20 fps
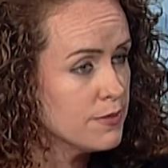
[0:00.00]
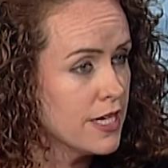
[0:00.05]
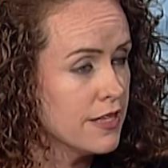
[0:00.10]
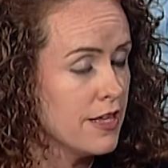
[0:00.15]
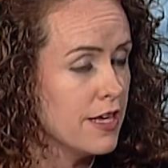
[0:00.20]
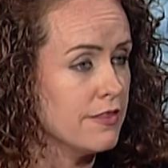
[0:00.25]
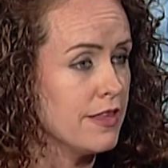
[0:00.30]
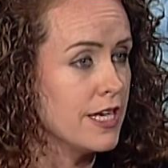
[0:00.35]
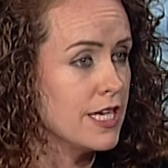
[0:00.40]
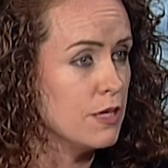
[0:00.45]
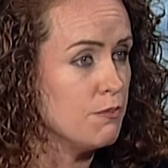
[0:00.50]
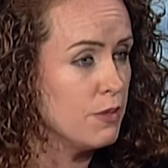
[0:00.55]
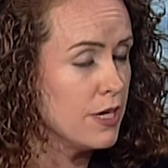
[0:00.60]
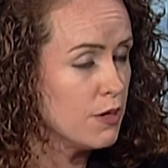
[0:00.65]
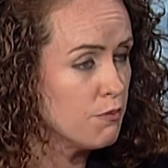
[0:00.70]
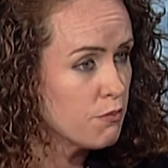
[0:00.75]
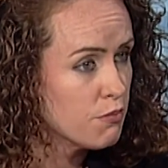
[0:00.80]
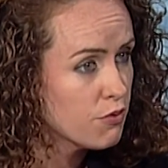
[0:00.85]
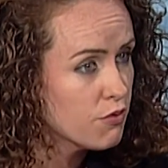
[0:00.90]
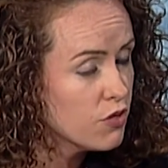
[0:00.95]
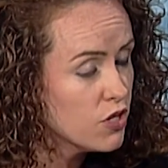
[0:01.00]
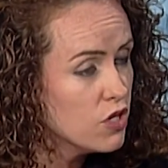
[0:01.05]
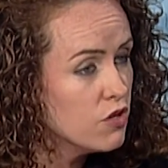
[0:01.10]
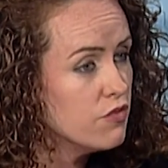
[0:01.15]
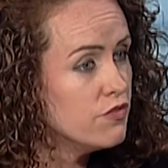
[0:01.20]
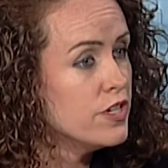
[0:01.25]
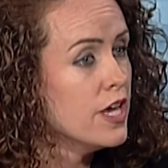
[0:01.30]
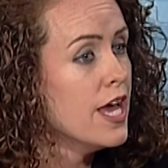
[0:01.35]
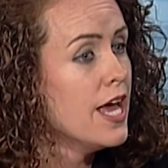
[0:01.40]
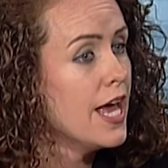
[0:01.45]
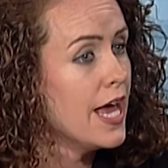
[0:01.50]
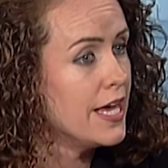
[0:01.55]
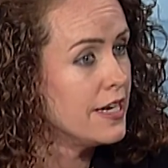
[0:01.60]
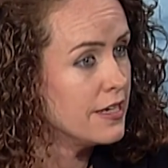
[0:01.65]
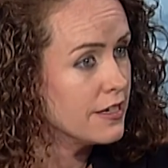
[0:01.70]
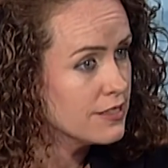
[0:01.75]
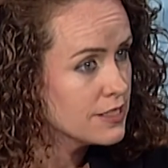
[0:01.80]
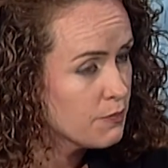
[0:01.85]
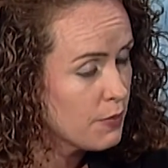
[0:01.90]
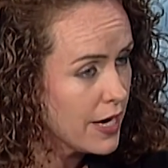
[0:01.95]
They think they can be improved and
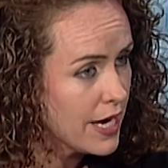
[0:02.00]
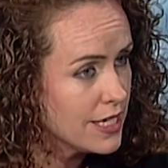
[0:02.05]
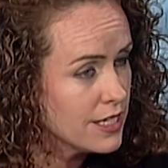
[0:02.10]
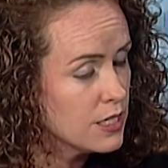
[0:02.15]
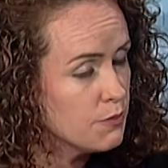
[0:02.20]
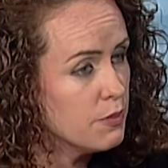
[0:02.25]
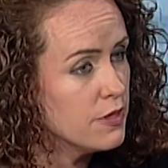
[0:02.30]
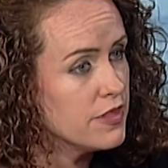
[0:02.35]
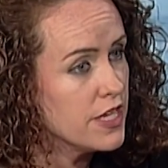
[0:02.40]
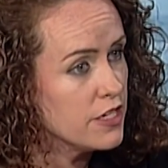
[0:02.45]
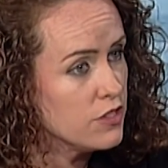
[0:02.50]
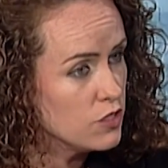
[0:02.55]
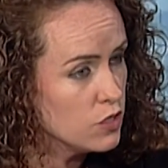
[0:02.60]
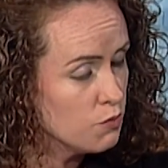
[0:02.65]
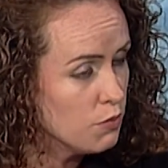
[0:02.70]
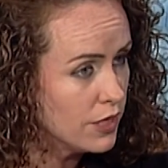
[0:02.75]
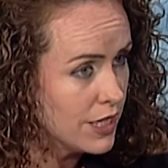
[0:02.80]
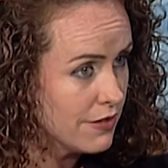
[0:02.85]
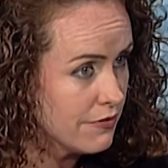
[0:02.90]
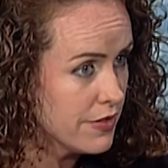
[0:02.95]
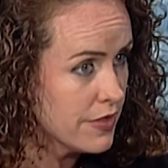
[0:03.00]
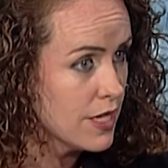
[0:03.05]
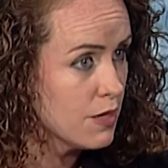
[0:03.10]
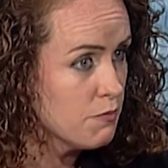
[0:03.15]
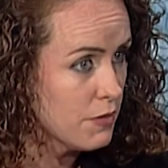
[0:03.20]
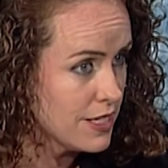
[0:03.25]
expanded, but they do believe in them.